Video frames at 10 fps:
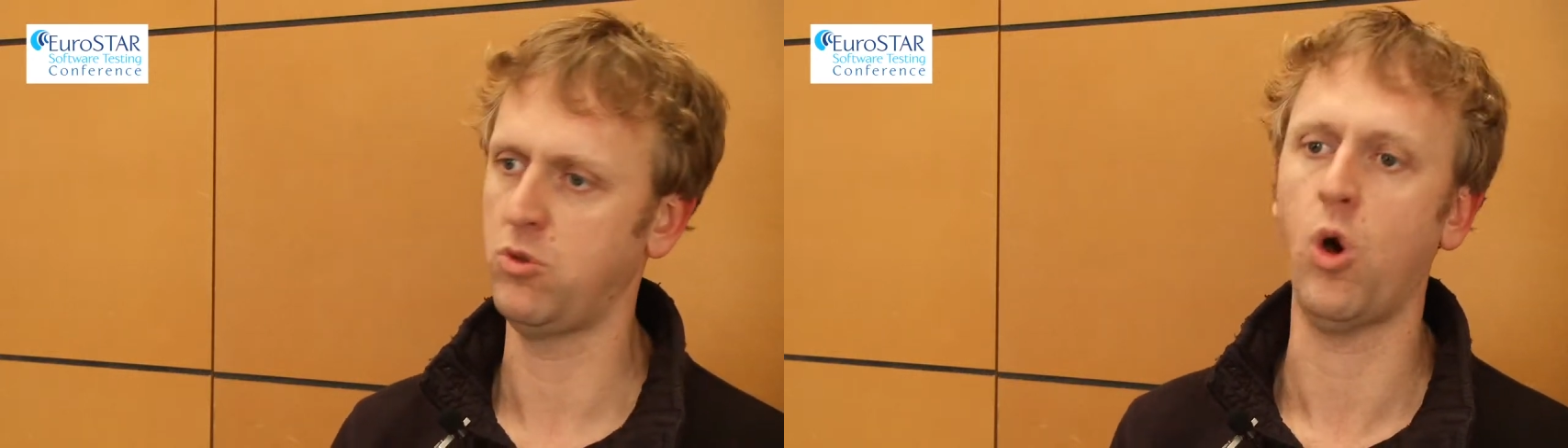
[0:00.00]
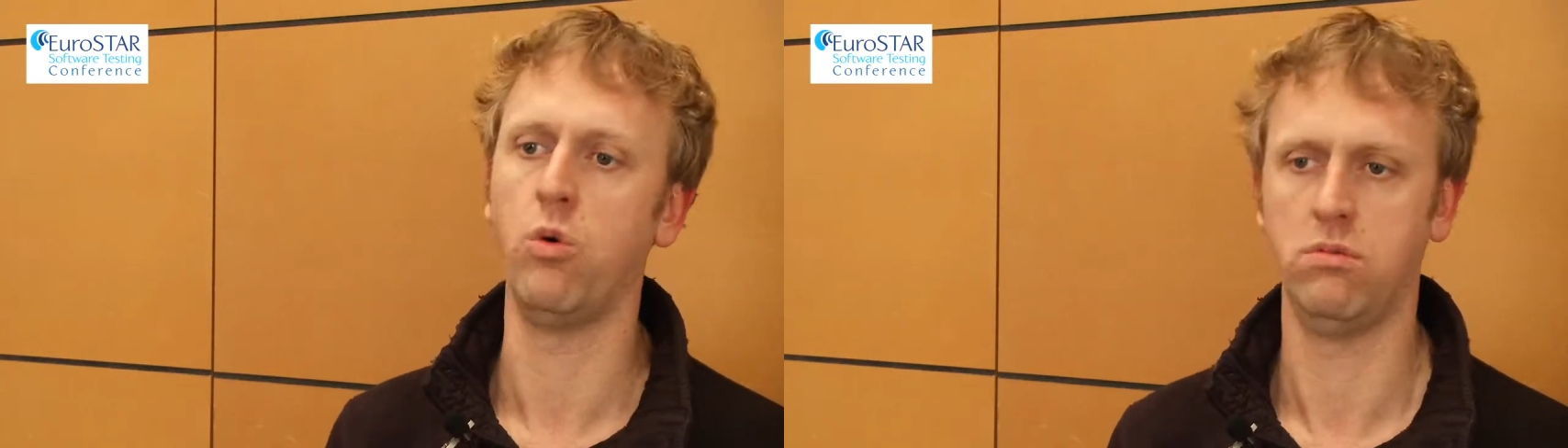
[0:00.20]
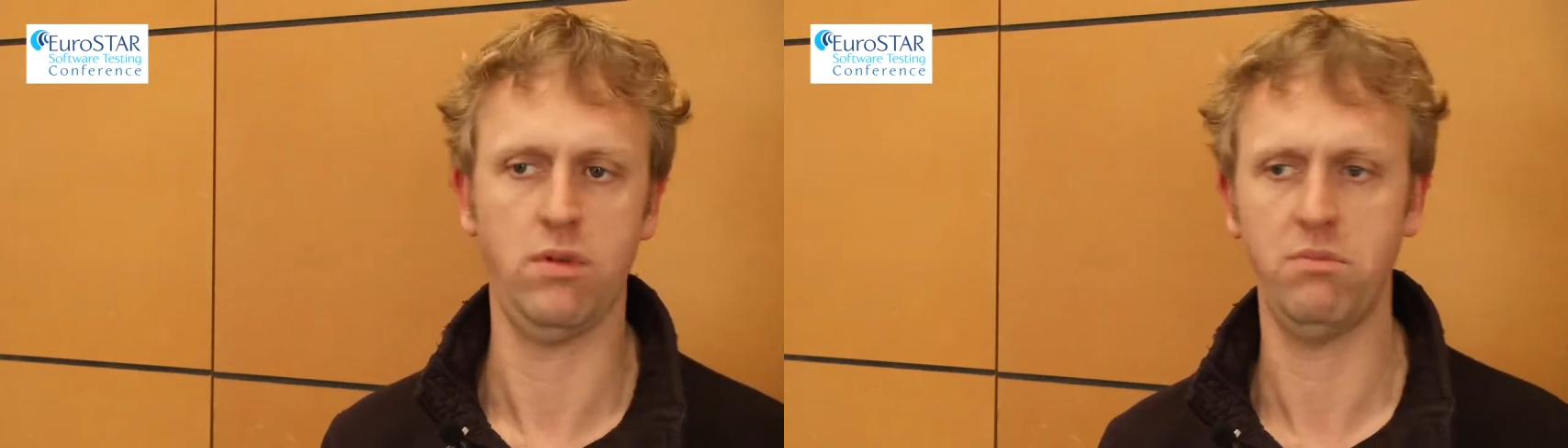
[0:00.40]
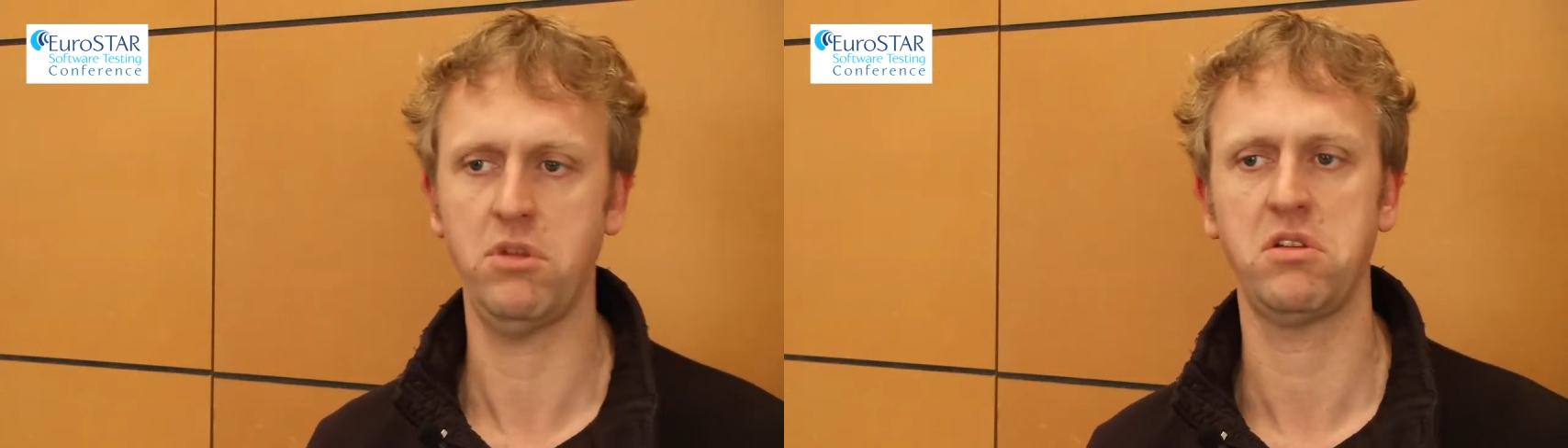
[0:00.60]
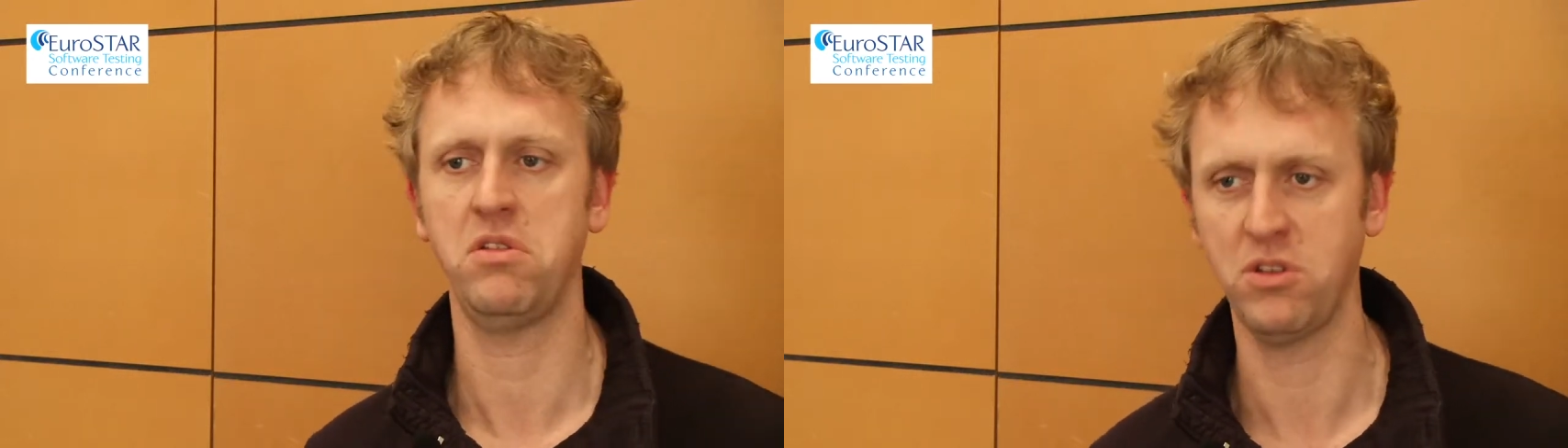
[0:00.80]
No, I'm
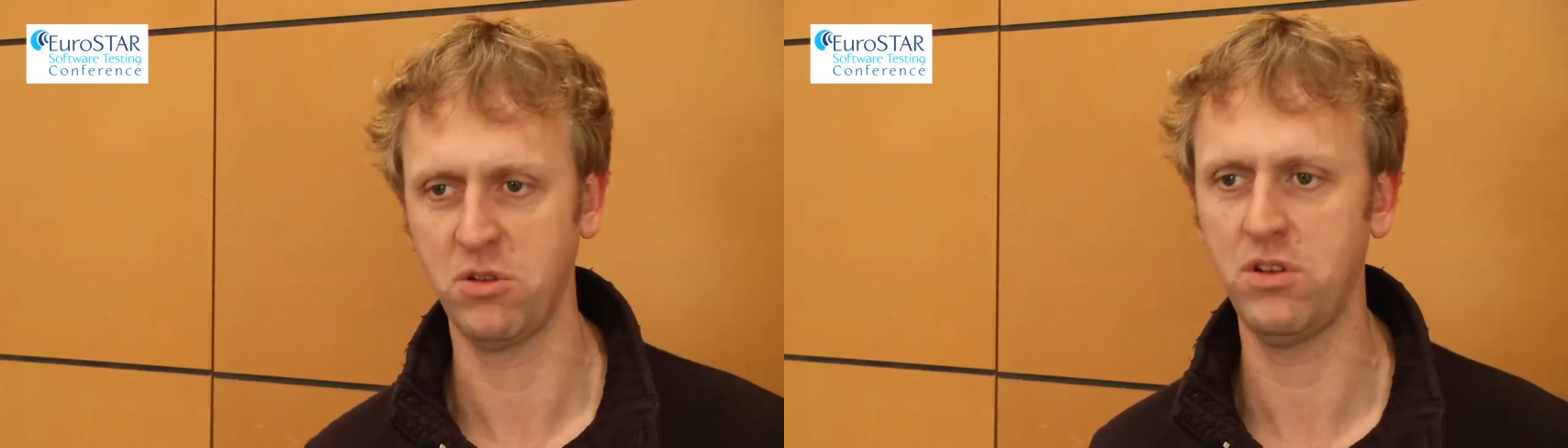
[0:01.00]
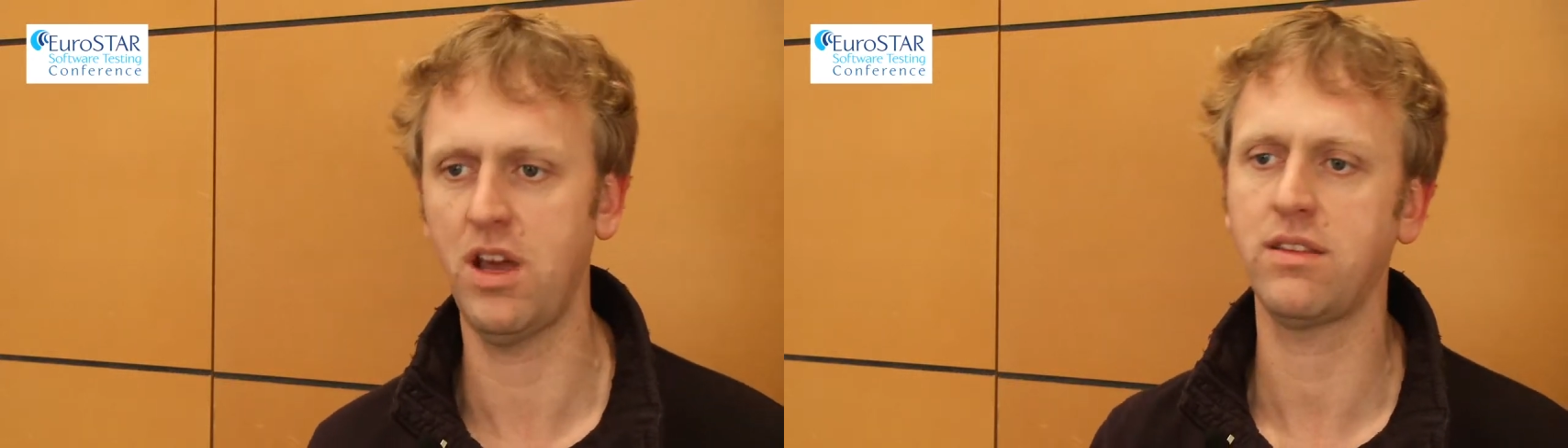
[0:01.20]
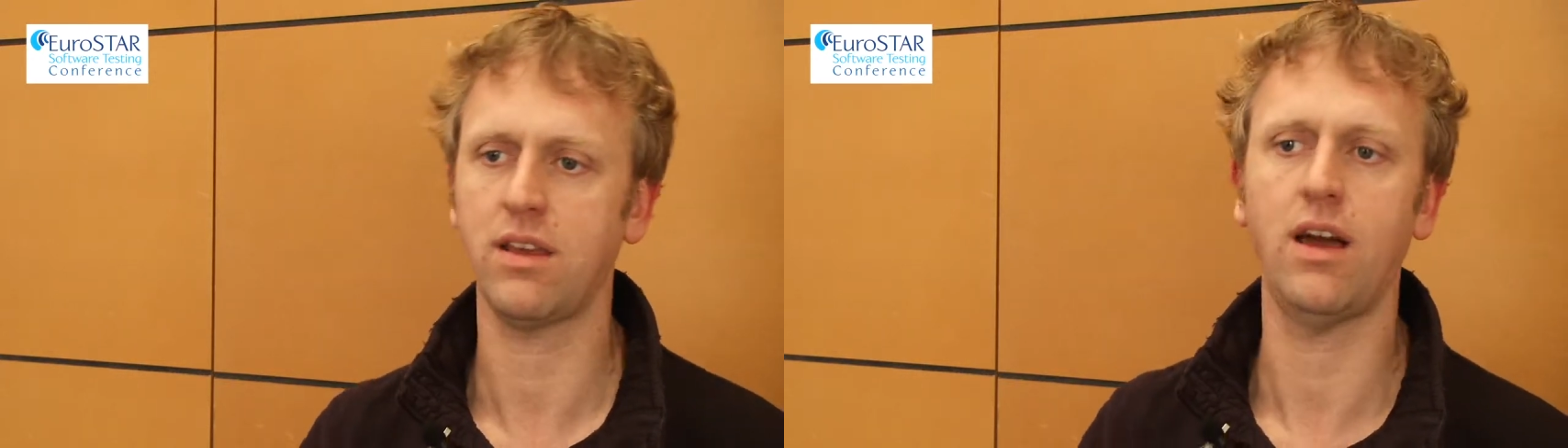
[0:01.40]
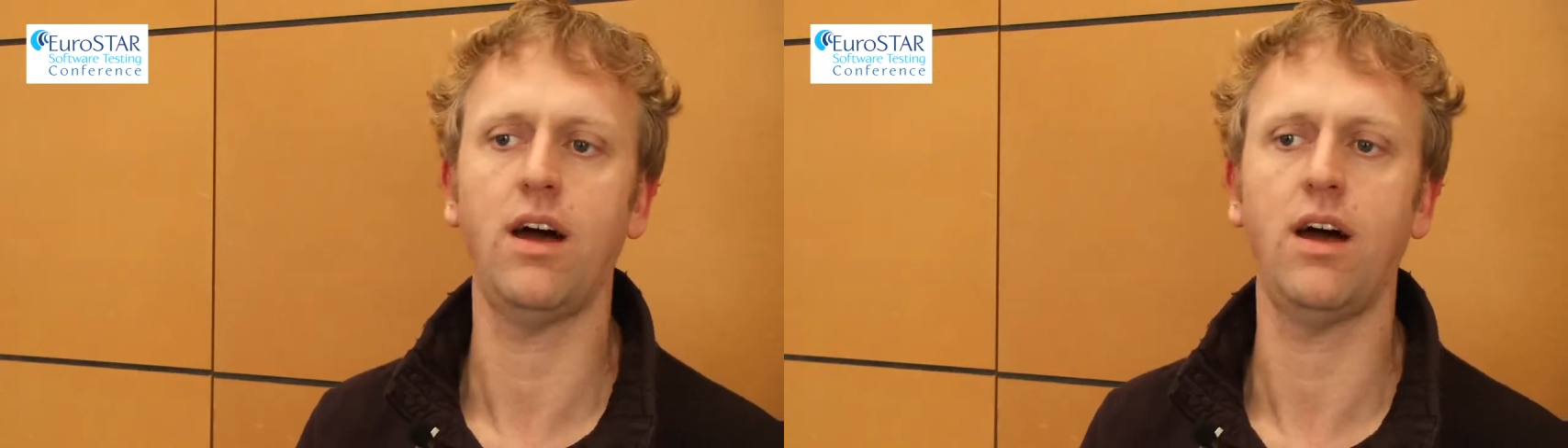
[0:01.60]
not going to do that.